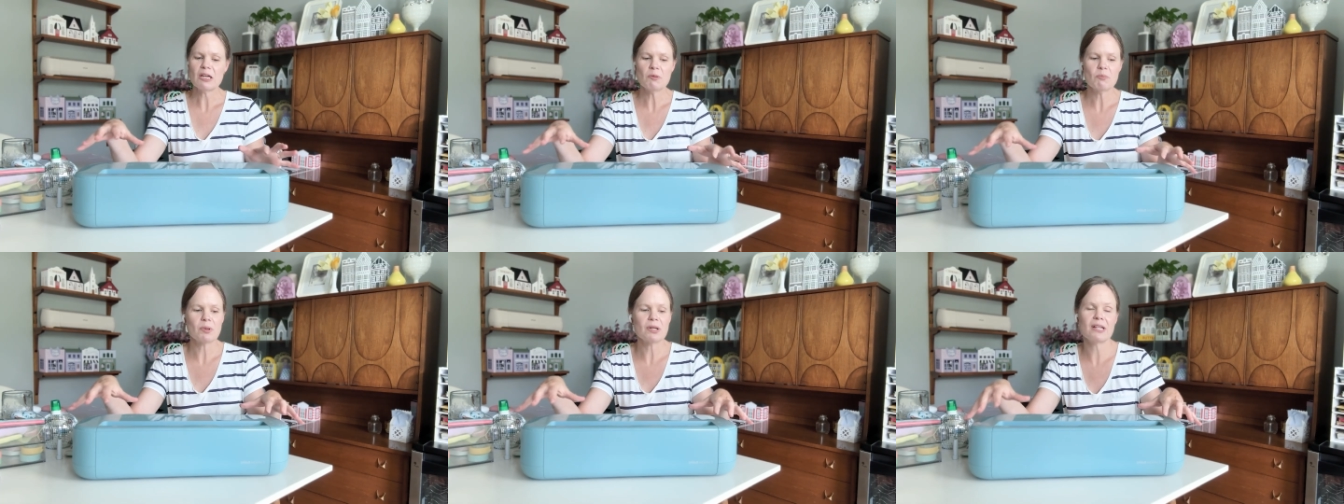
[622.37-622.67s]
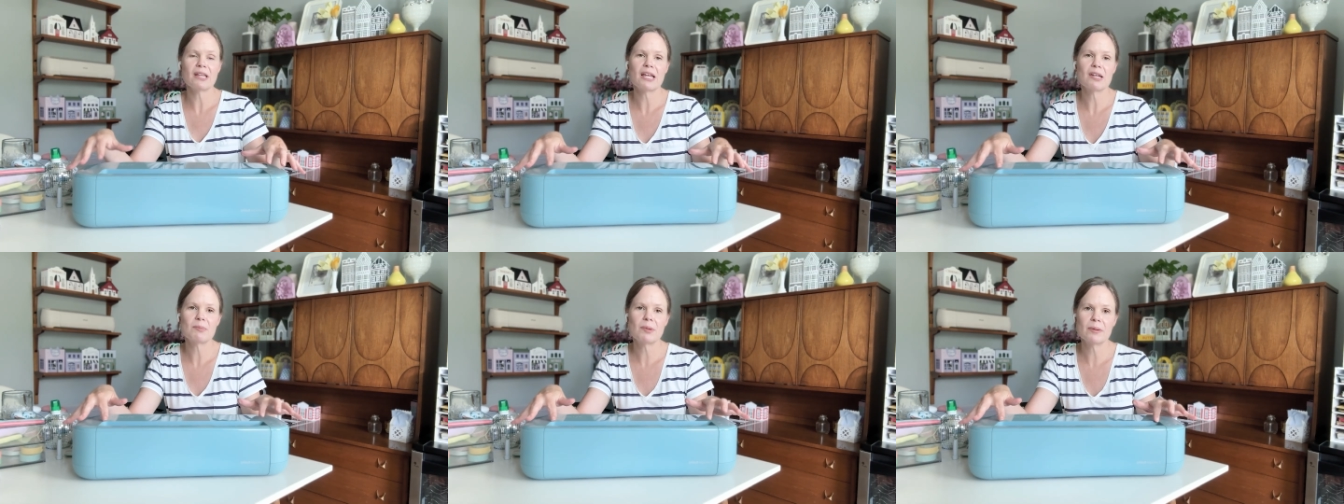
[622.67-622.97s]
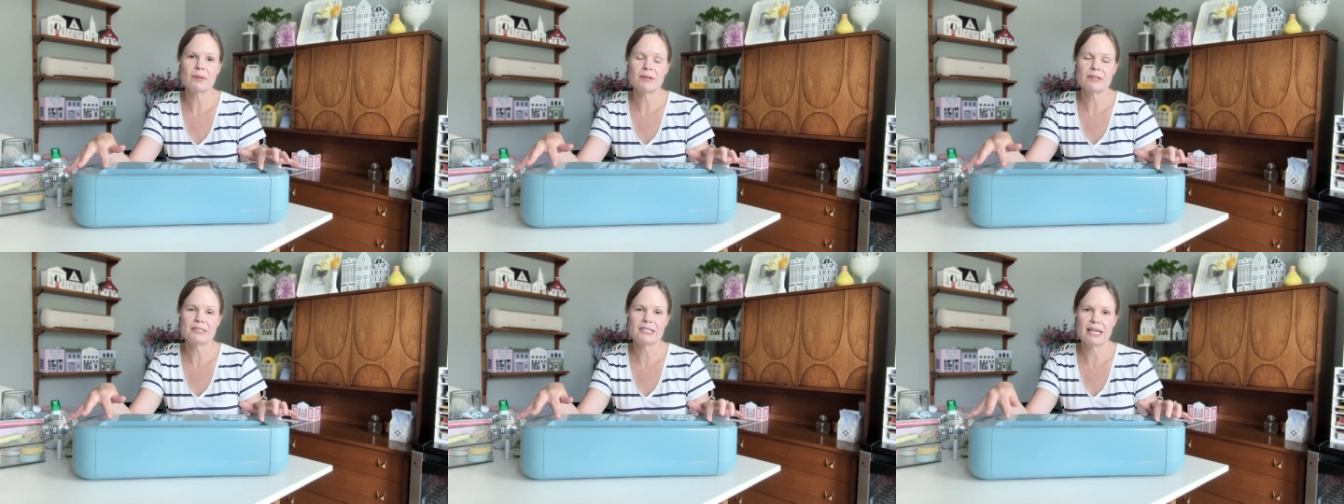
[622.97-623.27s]
But a lot of
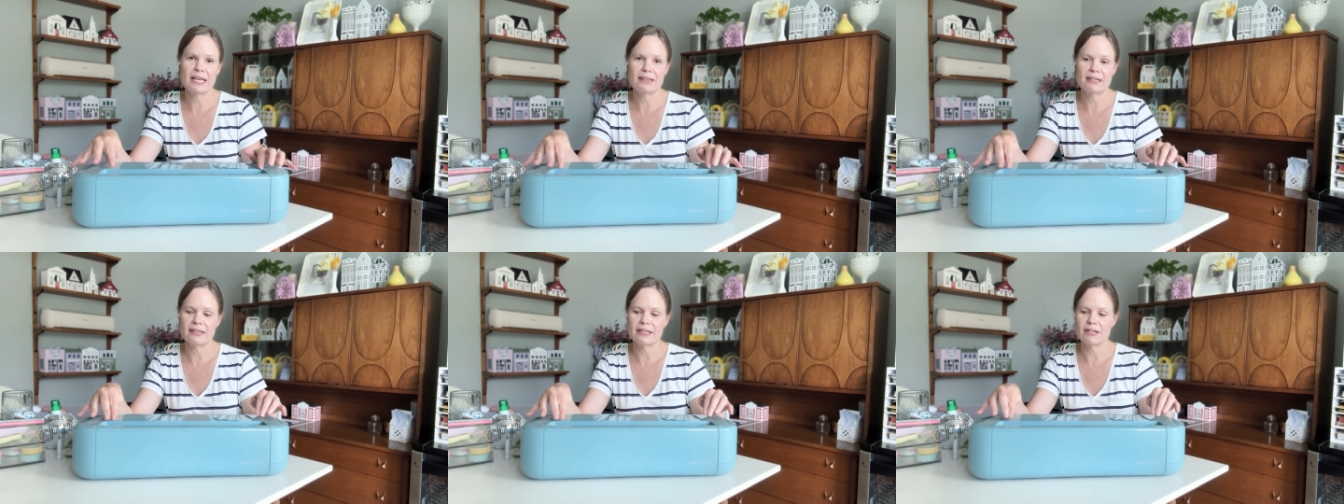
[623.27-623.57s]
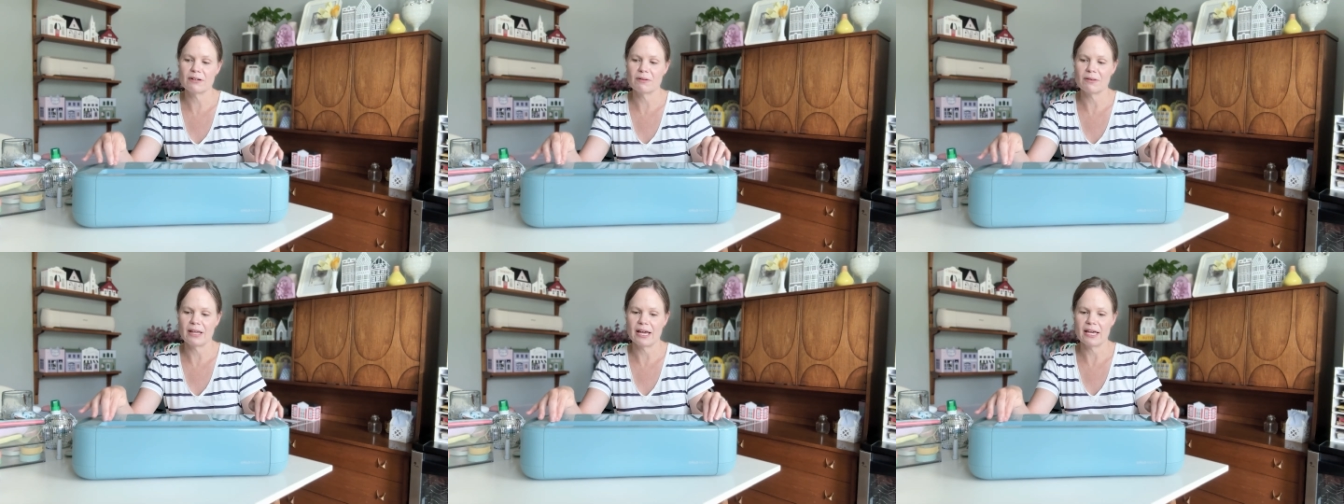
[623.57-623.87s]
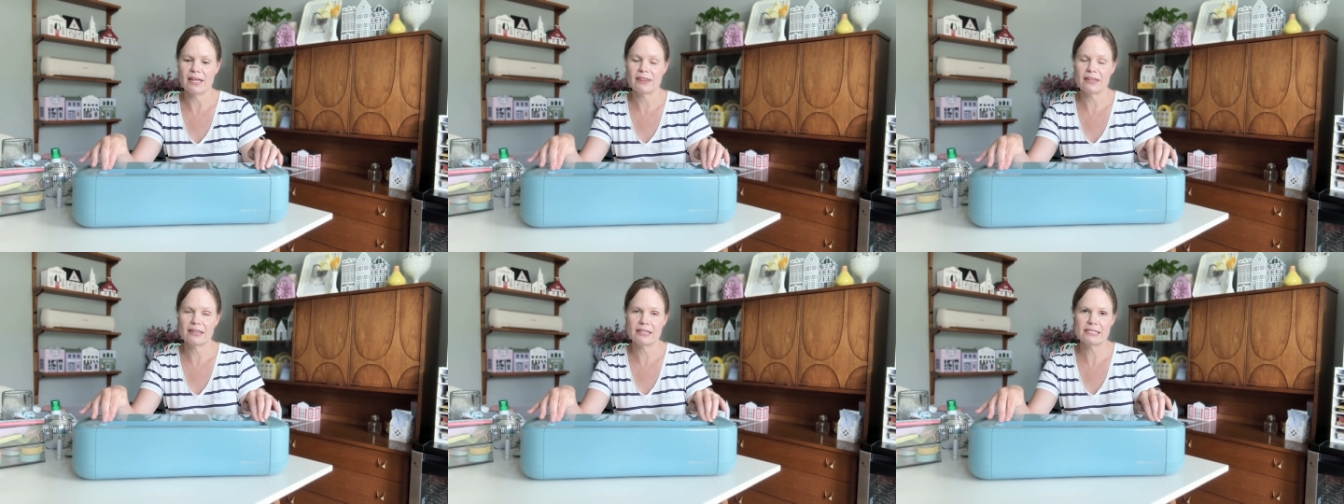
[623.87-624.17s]
people are saying that they don't
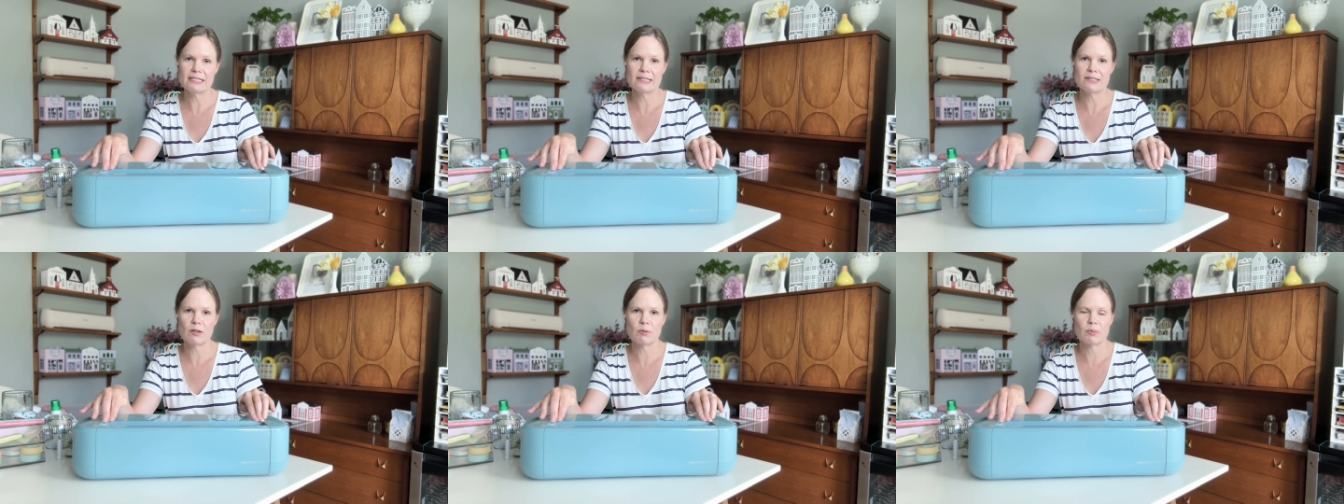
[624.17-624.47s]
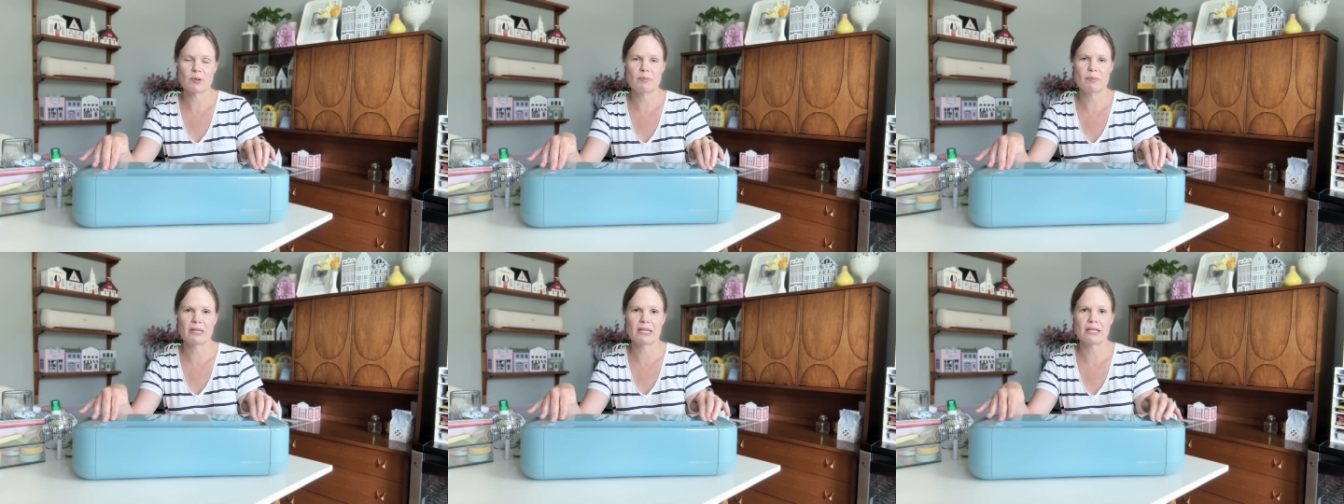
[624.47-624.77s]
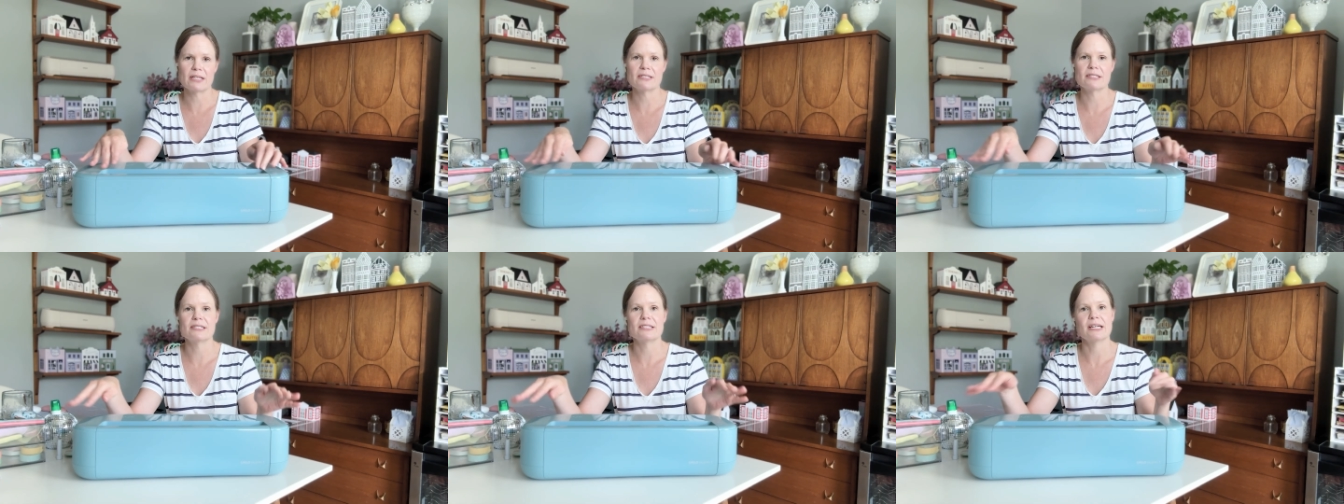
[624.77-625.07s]
like that this is open
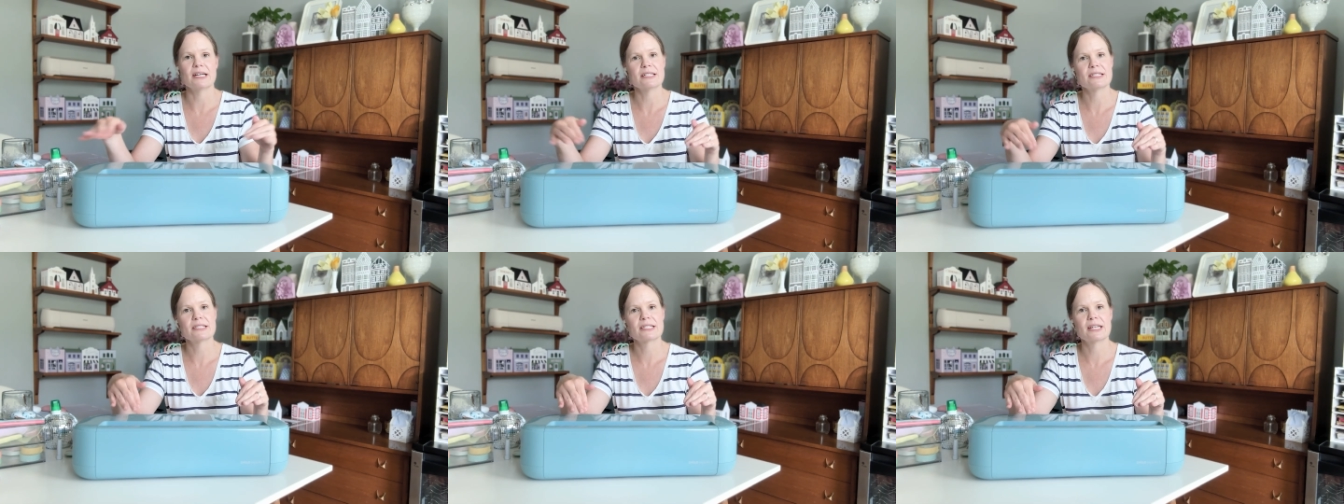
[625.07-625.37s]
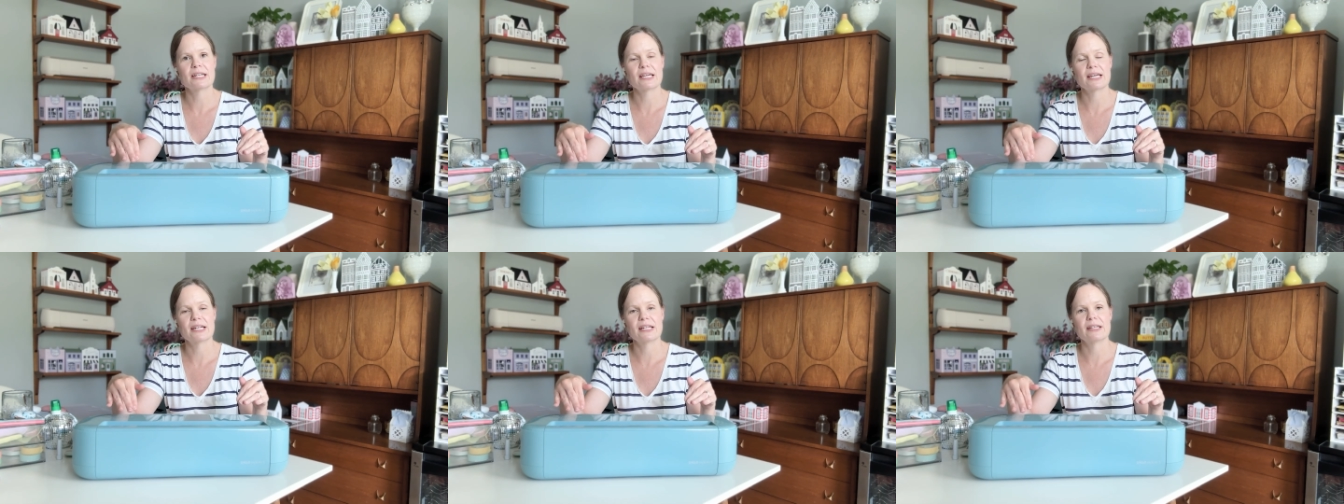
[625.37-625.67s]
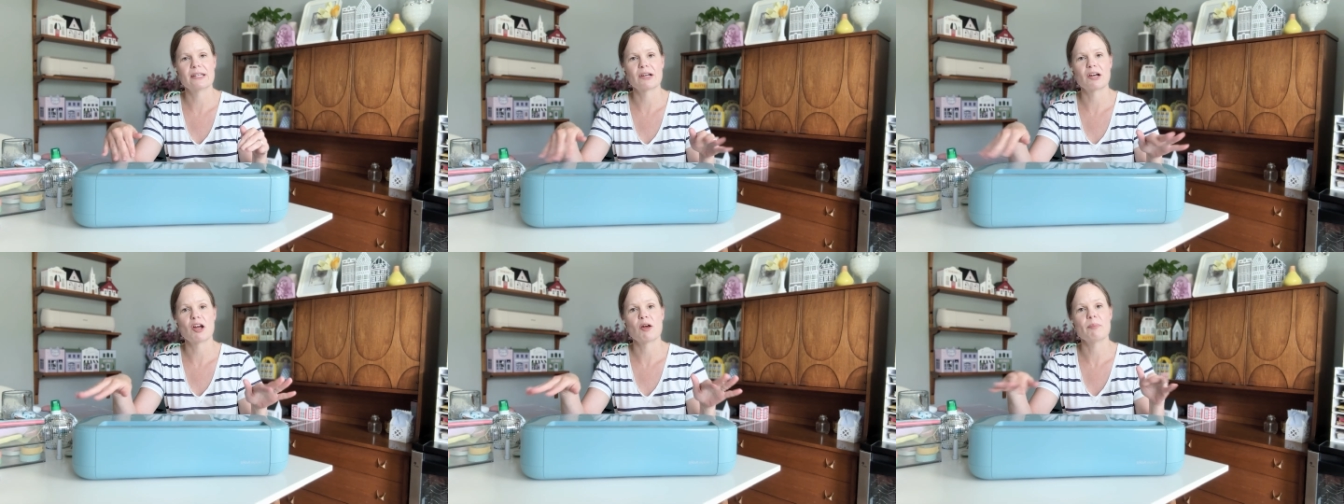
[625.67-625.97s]
because dust can get in
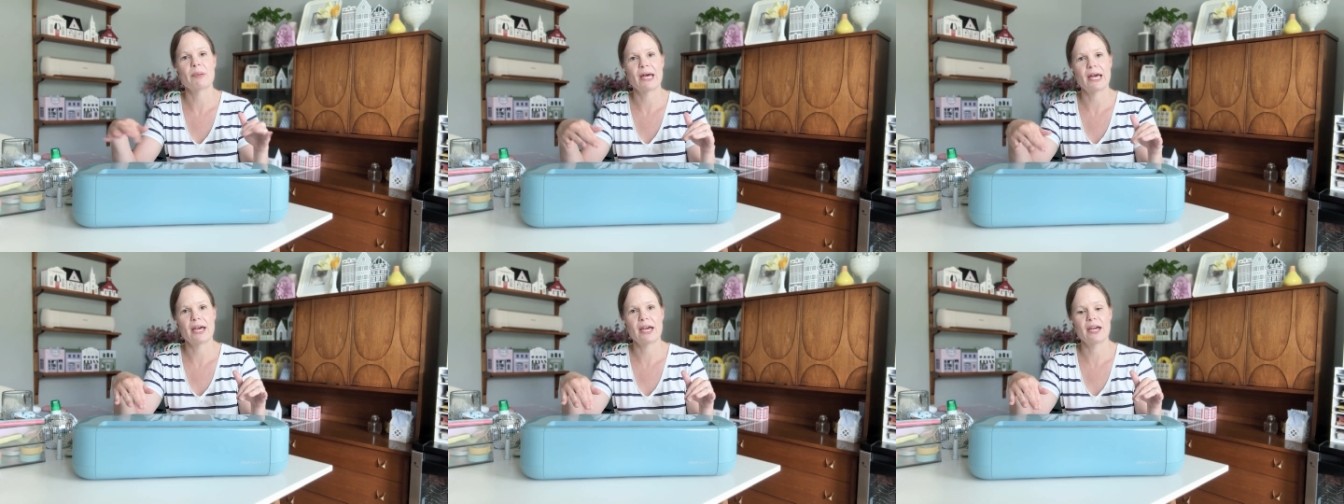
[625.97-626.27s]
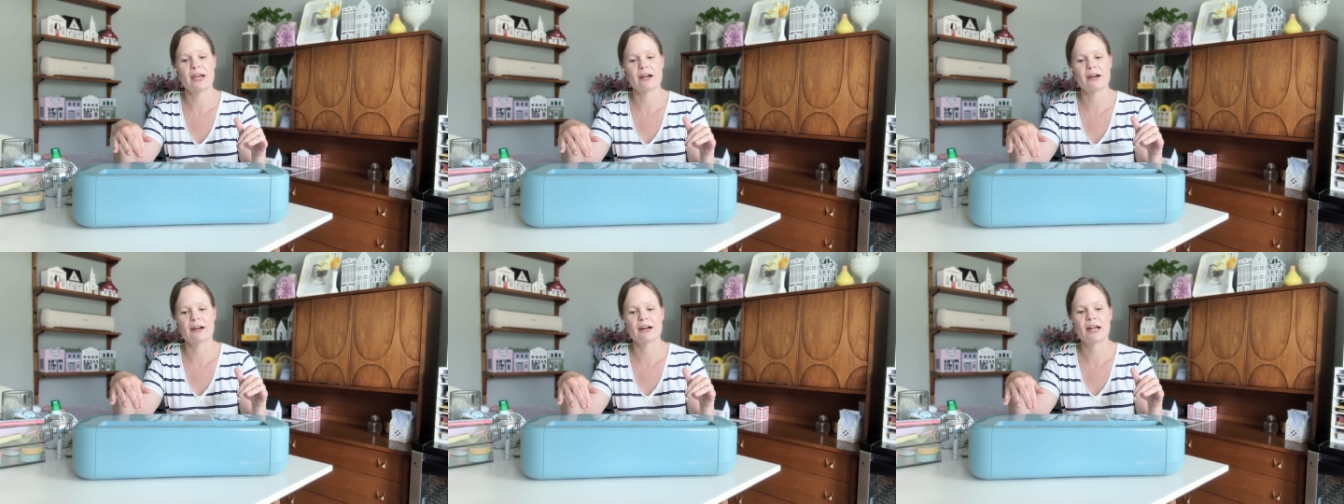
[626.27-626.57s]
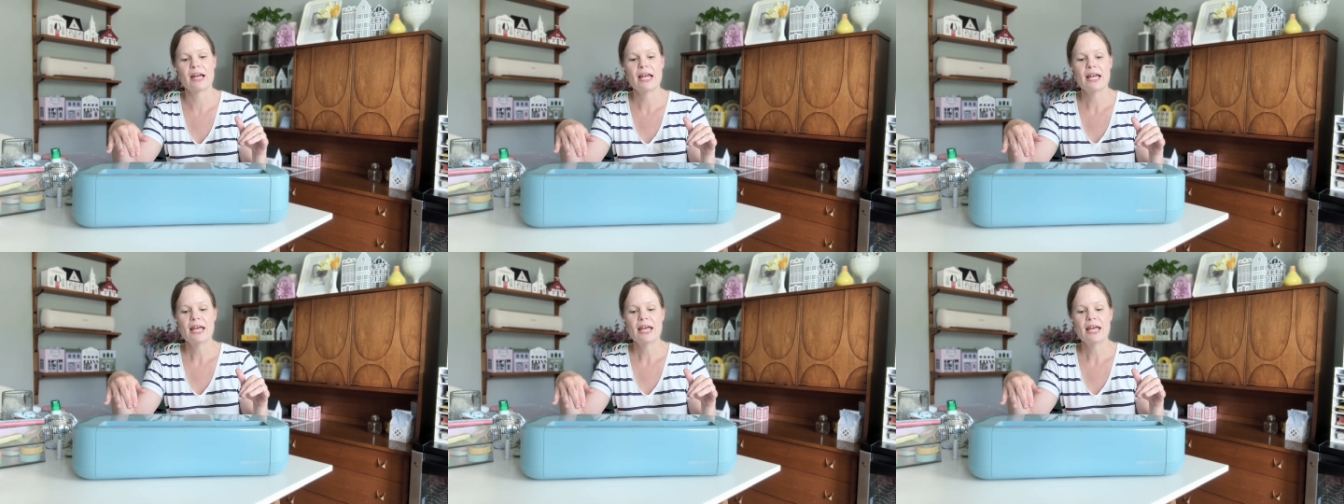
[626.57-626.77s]
there or pet hair,